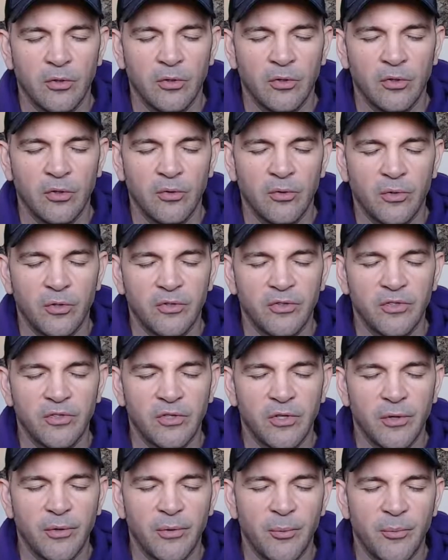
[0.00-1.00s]
You can
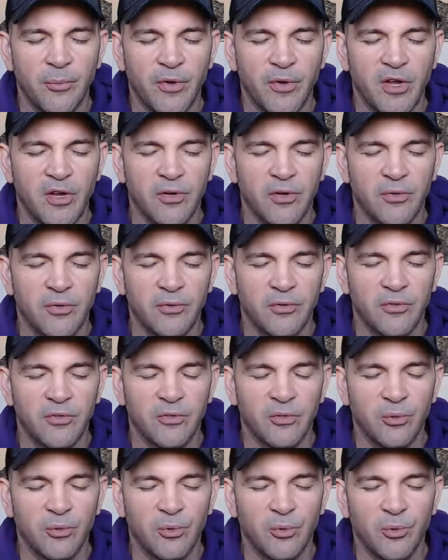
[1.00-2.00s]
slow them down
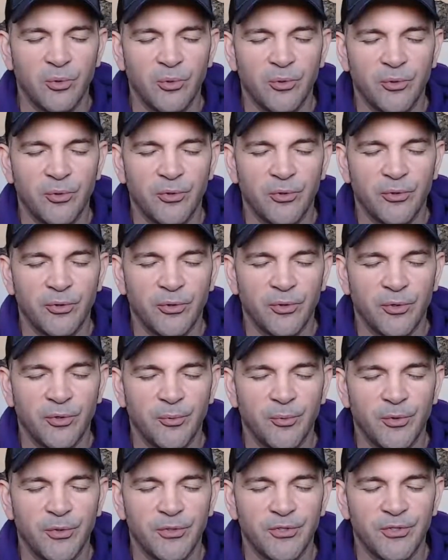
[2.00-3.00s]
to
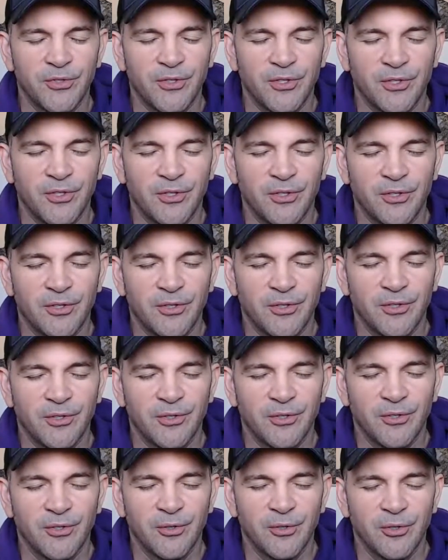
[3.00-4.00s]
almost a
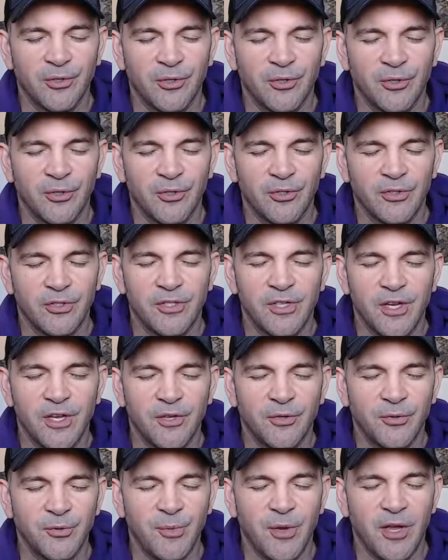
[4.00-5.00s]

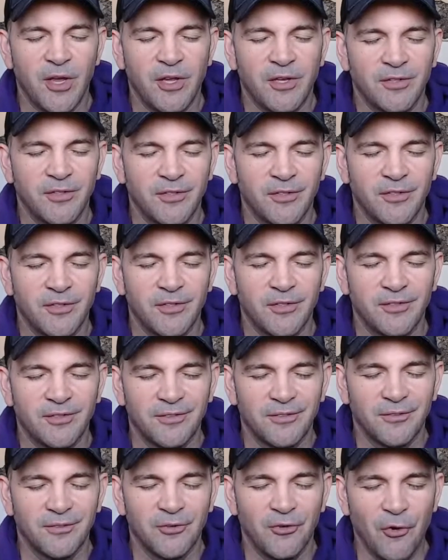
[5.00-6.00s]
snail's pace,
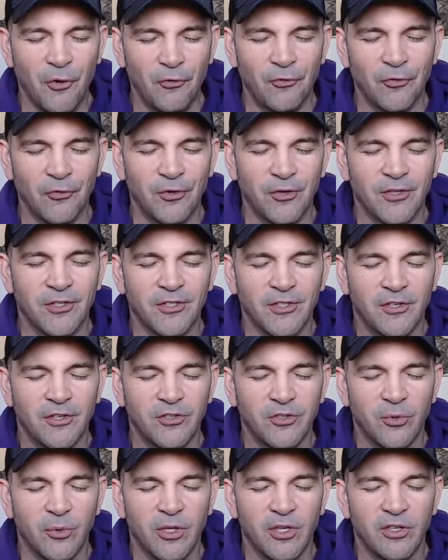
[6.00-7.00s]
over
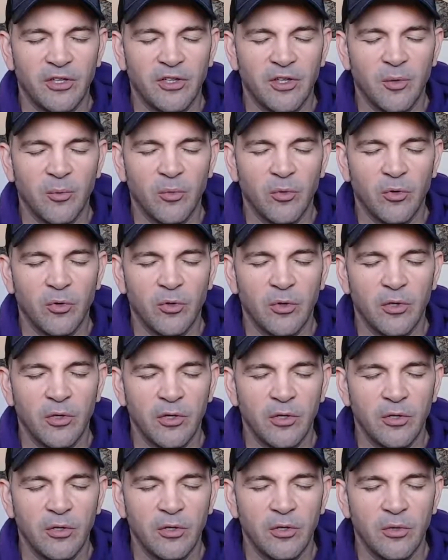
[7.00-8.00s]
accentuating them, or
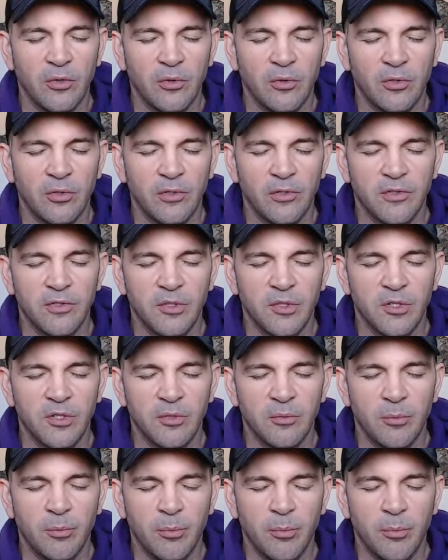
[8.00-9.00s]
you can
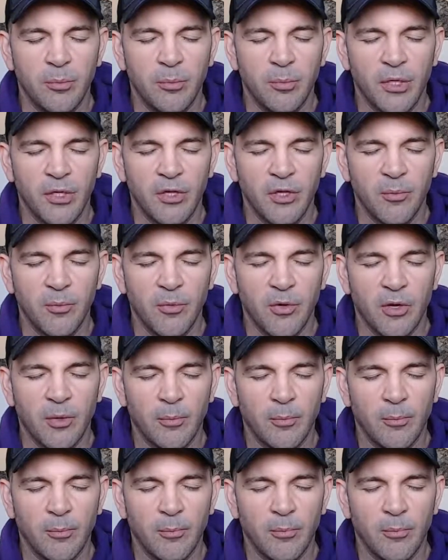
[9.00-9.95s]
speed them up,